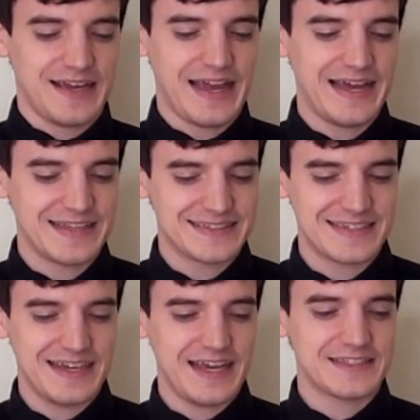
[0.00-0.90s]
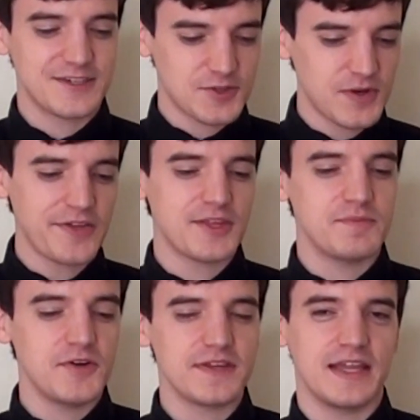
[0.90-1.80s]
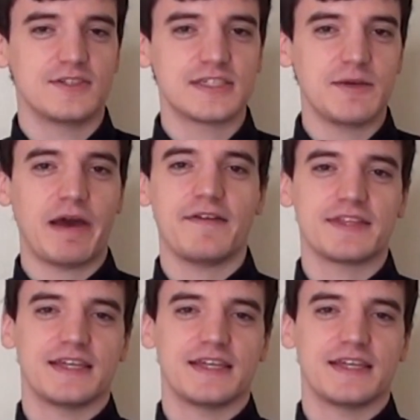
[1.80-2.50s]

And so throughout the movie, they just keep having